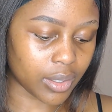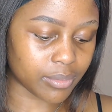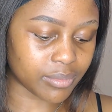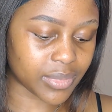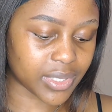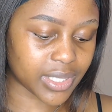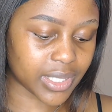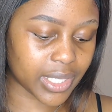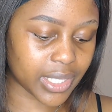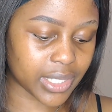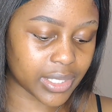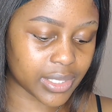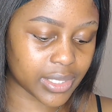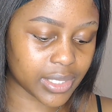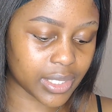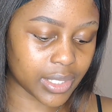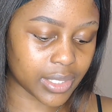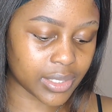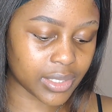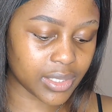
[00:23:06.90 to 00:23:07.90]
skin
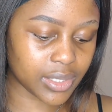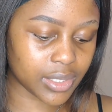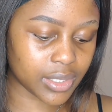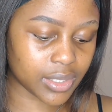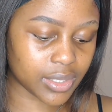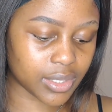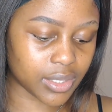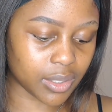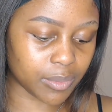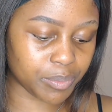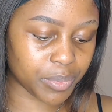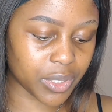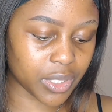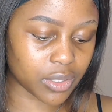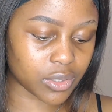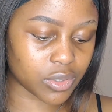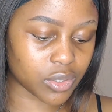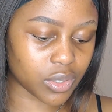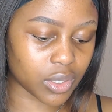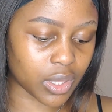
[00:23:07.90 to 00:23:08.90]
tint, dip
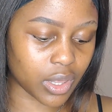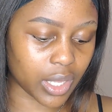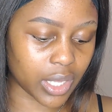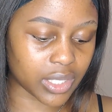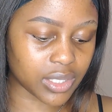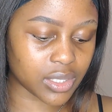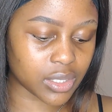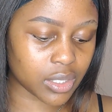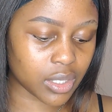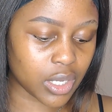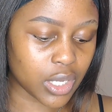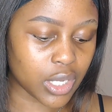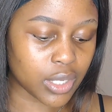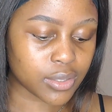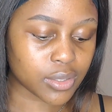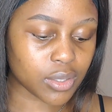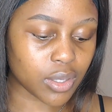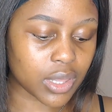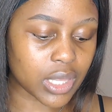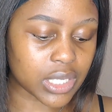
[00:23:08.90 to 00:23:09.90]
into that.
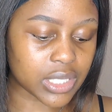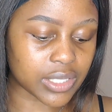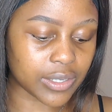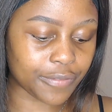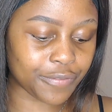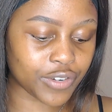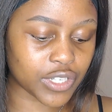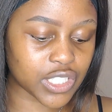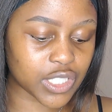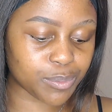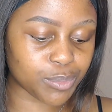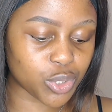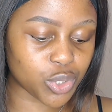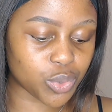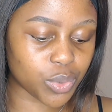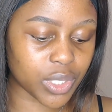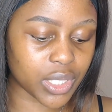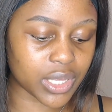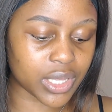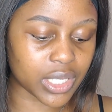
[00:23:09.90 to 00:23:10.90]
So the difference
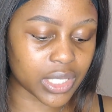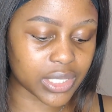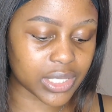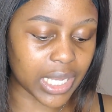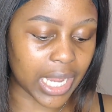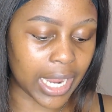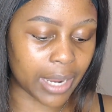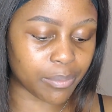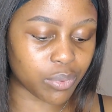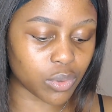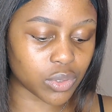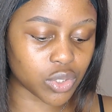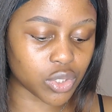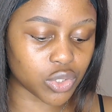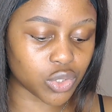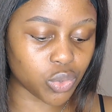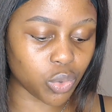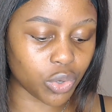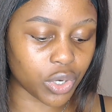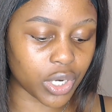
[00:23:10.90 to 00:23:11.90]
between this eyebrow
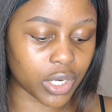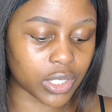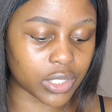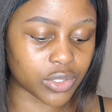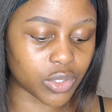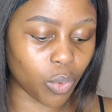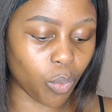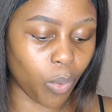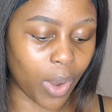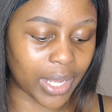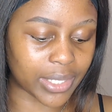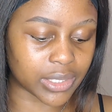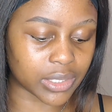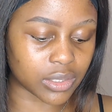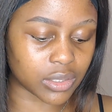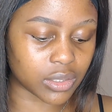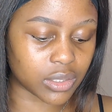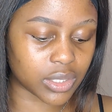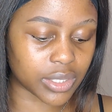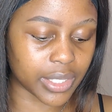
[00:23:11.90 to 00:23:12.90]
tutorial and the
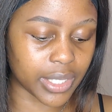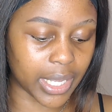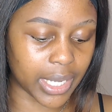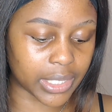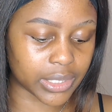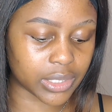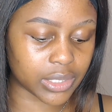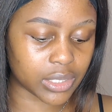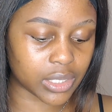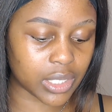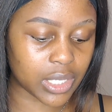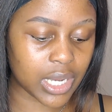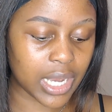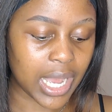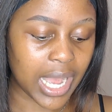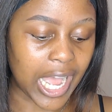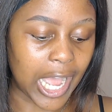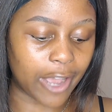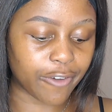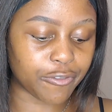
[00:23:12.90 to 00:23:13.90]
one that
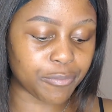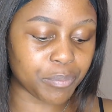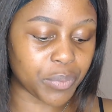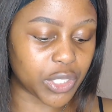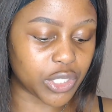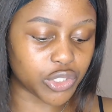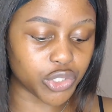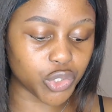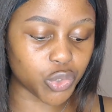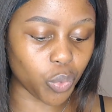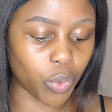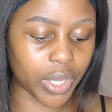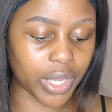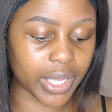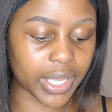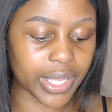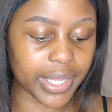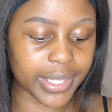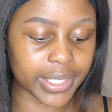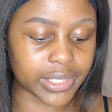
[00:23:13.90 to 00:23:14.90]
I've been
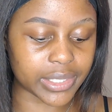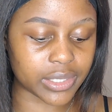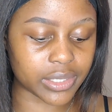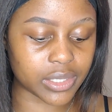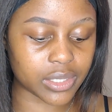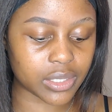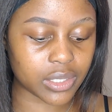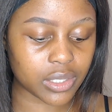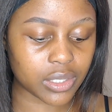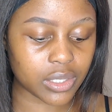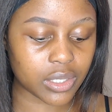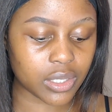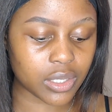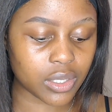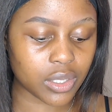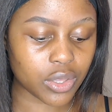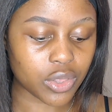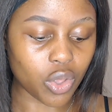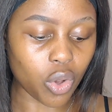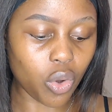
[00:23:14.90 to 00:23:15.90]
doing is
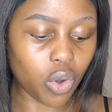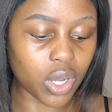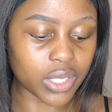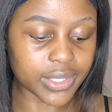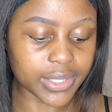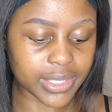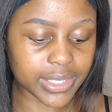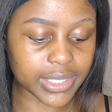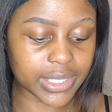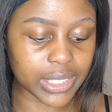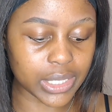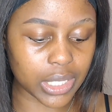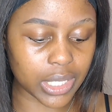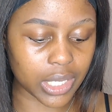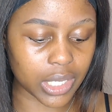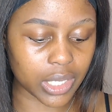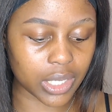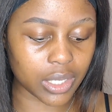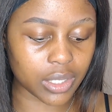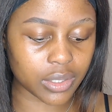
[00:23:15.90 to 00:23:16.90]
the
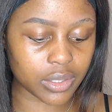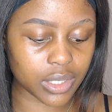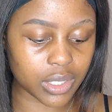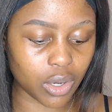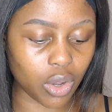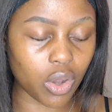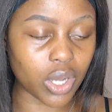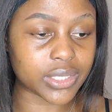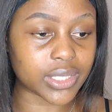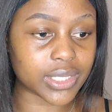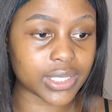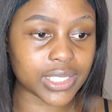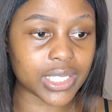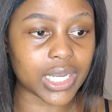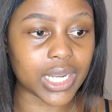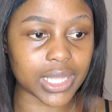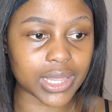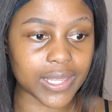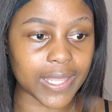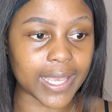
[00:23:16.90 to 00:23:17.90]
concealer
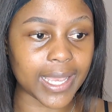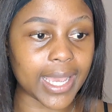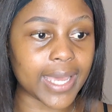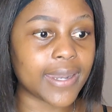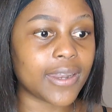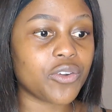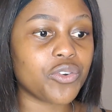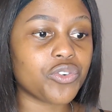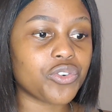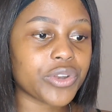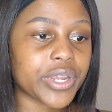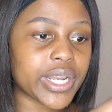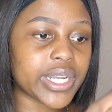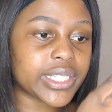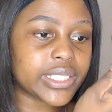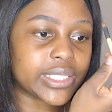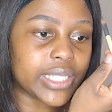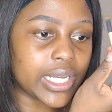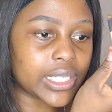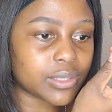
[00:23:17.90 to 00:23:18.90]
thing, and it
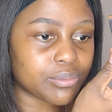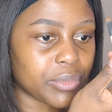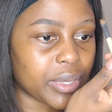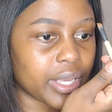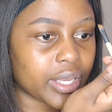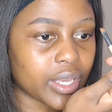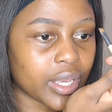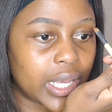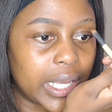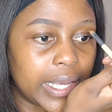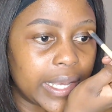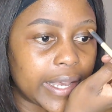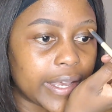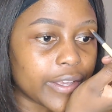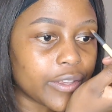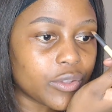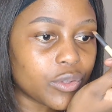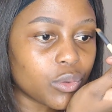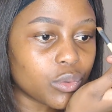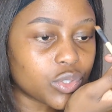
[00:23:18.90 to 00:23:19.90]
really does make a
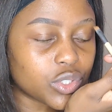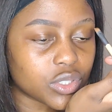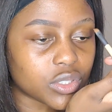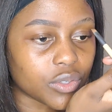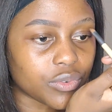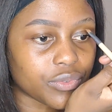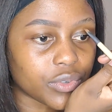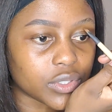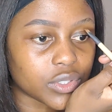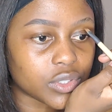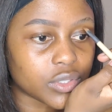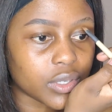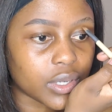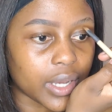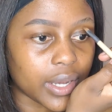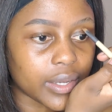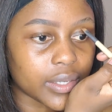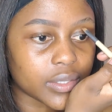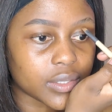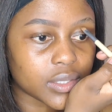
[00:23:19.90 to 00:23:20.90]
huge difference, you
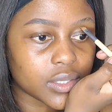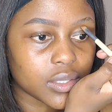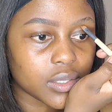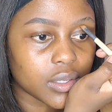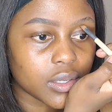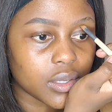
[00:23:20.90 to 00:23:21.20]
guys.